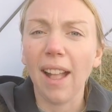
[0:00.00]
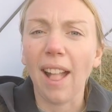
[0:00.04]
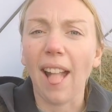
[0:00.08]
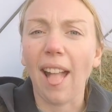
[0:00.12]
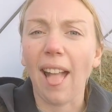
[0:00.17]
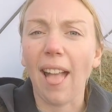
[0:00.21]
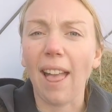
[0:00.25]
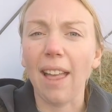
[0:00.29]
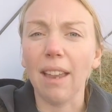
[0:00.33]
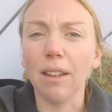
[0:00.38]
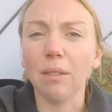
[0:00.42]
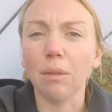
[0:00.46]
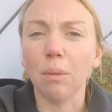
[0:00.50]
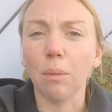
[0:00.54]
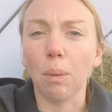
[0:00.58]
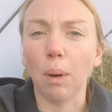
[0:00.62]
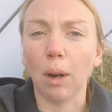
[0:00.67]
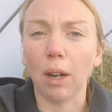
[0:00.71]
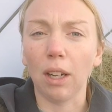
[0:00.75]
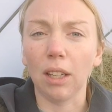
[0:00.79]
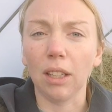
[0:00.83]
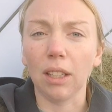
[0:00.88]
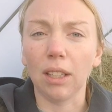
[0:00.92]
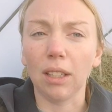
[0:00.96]
and
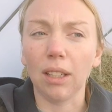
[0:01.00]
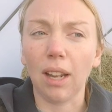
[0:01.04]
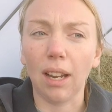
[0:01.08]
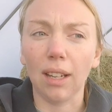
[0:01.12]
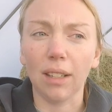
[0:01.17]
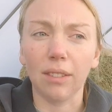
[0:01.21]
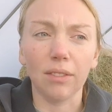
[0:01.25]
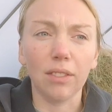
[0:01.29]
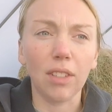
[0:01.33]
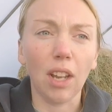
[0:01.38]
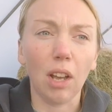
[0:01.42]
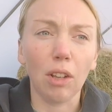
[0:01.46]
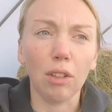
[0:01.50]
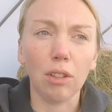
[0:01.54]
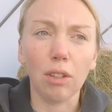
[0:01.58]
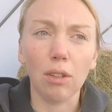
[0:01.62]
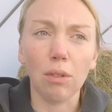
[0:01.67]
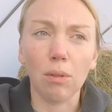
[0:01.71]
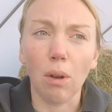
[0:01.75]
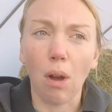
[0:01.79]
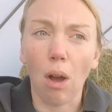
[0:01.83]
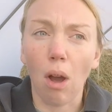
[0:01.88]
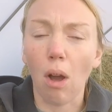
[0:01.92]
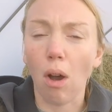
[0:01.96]
we're going to kind of tell
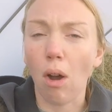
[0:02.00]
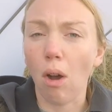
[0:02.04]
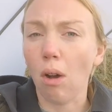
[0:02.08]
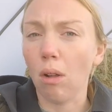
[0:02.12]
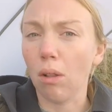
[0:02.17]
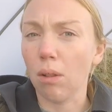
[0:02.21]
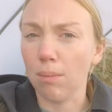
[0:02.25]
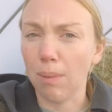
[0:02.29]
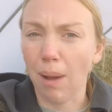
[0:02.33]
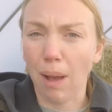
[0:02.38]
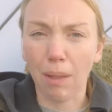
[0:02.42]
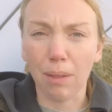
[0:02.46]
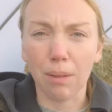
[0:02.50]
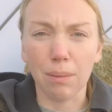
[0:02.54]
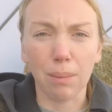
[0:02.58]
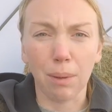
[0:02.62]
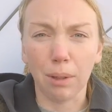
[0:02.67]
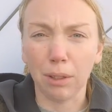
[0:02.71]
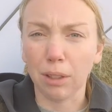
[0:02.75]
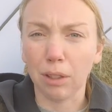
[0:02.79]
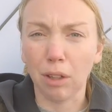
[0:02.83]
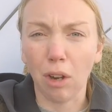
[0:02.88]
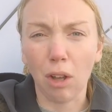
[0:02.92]
you all about the building,